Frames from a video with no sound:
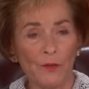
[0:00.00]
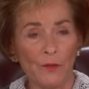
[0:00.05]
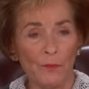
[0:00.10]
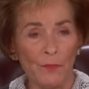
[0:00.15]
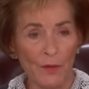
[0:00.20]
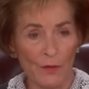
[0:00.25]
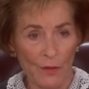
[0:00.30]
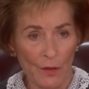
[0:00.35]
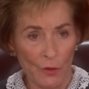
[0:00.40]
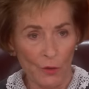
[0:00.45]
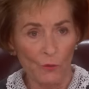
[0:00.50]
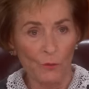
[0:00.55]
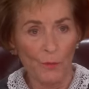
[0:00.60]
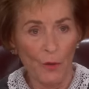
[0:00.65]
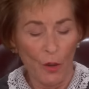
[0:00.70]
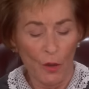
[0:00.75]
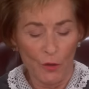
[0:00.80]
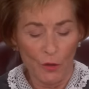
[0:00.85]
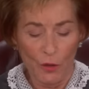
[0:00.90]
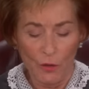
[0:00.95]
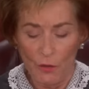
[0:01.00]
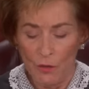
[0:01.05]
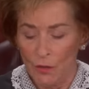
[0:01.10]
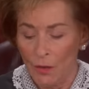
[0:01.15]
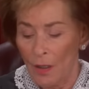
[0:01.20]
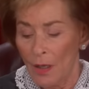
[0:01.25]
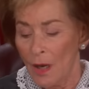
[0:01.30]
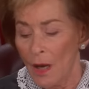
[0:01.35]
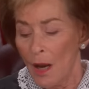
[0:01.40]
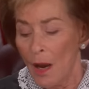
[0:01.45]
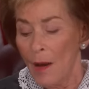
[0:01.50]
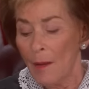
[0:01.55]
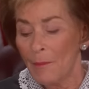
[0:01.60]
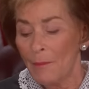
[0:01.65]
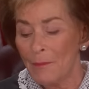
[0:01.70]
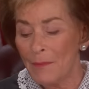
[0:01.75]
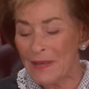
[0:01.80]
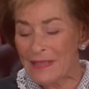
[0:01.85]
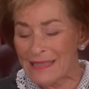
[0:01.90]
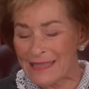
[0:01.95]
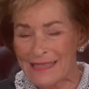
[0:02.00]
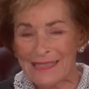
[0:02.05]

to me that you purchased? Miss uh,